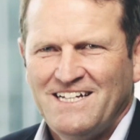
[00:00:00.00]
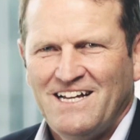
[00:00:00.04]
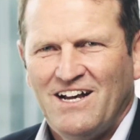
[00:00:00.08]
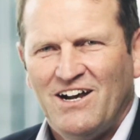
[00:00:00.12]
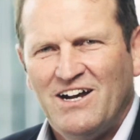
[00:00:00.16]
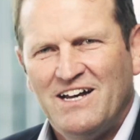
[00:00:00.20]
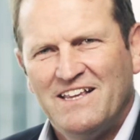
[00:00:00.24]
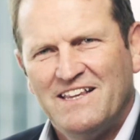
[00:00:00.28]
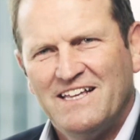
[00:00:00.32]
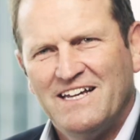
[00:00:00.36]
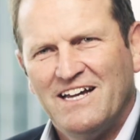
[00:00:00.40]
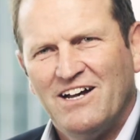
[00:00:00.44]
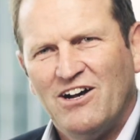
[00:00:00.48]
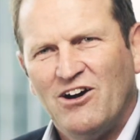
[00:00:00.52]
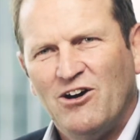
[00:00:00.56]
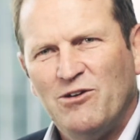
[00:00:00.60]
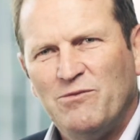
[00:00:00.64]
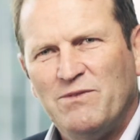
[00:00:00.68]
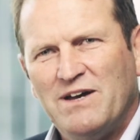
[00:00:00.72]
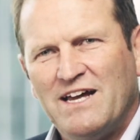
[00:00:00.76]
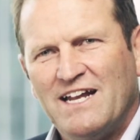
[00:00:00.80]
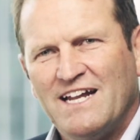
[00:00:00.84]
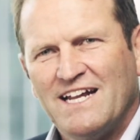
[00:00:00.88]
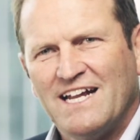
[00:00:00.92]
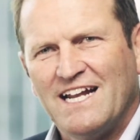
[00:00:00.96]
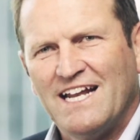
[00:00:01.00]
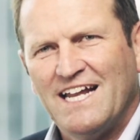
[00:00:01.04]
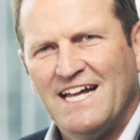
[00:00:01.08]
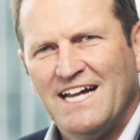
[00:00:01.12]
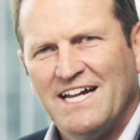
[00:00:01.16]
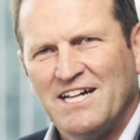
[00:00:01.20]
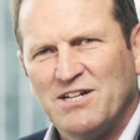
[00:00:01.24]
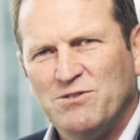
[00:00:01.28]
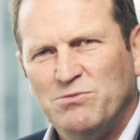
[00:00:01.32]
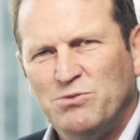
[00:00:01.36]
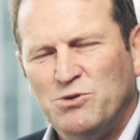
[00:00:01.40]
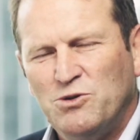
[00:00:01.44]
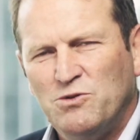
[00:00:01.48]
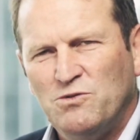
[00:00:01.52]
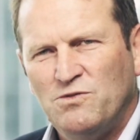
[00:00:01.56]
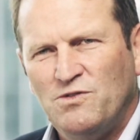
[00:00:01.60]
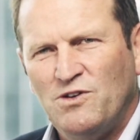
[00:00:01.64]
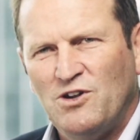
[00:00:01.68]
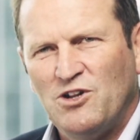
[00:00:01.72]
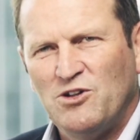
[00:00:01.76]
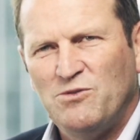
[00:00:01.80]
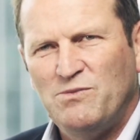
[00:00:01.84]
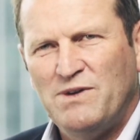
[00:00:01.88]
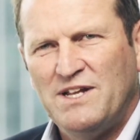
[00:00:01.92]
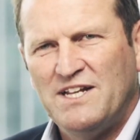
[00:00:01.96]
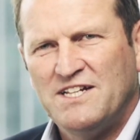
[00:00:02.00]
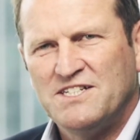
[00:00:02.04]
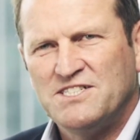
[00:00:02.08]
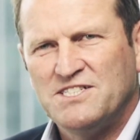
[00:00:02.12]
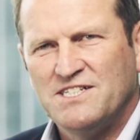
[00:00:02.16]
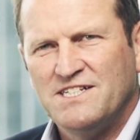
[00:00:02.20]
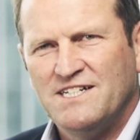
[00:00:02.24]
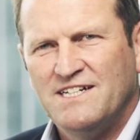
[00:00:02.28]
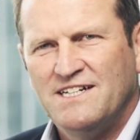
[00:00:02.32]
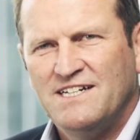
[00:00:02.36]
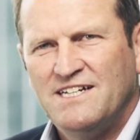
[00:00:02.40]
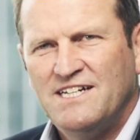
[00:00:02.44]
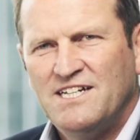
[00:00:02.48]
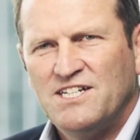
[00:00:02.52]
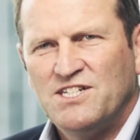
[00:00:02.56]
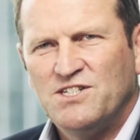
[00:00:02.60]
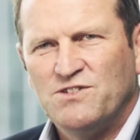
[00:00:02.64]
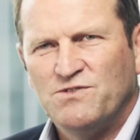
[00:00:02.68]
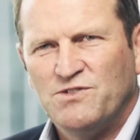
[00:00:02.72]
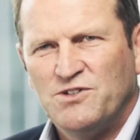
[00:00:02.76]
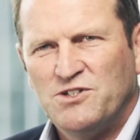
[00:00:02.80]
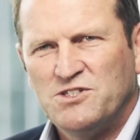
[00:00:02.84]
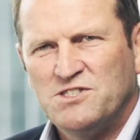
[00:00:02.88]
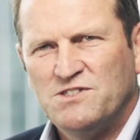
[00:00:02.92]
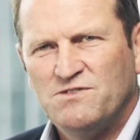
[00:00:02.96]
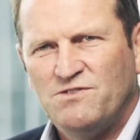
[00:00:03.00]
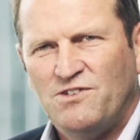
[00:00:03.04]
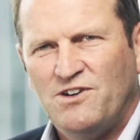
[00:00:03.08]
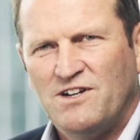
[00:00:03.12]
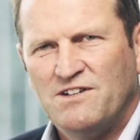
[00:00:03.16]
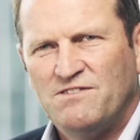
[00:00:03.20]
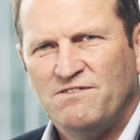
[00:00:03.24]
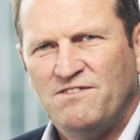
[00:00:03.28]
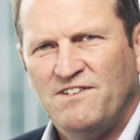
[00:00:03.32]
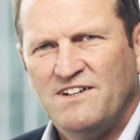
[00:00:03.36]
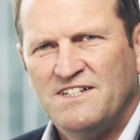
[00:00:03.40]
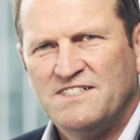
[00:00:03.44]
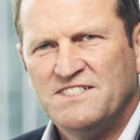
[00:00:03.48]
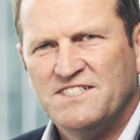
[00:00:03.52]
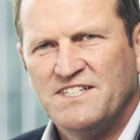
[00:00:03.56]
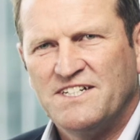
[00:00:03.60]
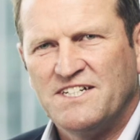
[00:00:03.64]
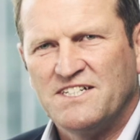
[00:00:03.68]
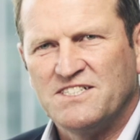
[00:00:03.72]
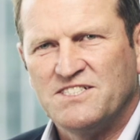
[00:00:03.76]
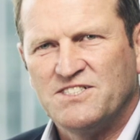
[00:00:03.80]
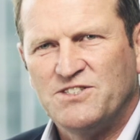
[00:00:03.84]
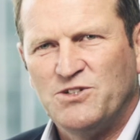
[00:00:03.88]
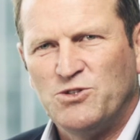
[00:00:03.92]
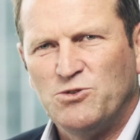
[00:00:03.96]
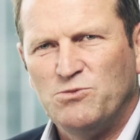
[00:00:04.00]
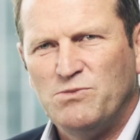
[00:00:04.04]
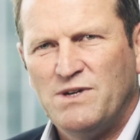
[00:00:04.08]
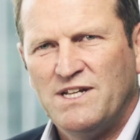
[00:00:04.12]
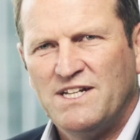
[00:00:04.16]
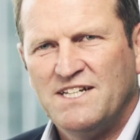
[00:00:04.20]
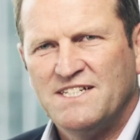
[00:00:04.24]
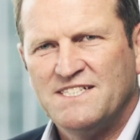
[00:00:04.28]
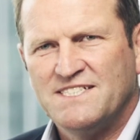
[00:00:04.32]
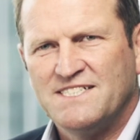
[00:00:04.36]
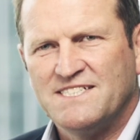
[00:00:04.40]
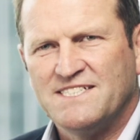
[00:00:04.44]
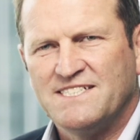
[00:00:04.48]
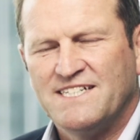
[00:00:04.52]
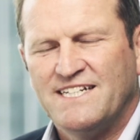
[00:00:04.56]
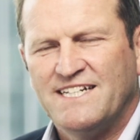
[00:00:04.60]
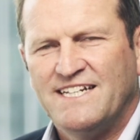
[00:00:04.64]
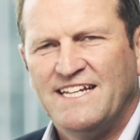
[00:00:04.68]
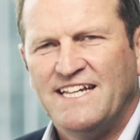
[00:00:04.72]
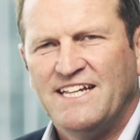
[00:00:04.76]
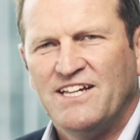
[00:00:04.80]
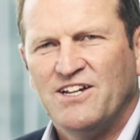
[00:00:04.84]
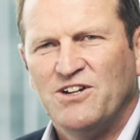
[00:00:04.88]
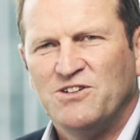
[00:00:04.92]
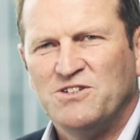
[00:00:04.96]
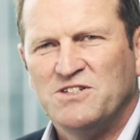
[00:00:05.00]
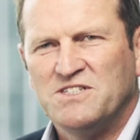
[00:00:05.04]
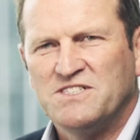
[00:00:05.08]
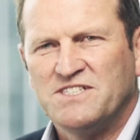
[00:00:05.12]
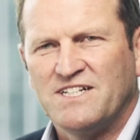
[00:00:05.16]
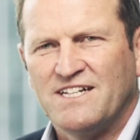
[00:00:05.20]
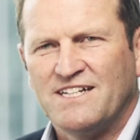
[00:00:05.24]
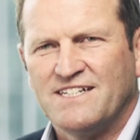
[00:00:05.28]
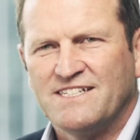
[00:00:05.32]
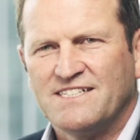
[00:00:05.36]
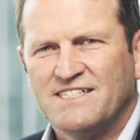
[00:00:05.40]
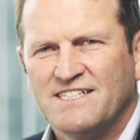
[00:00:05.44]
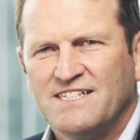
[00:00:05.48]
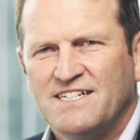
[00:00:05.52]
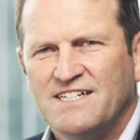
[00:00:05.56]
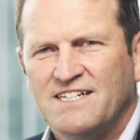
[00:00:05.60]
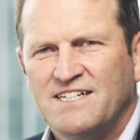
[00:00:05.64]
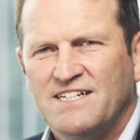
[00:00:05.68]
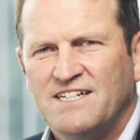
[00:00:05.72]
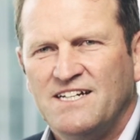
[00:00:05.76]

Hi there, I'm Alan Clarke, Portfolio Manager, Diversified Funds and External Managers at Nikko New Zealand.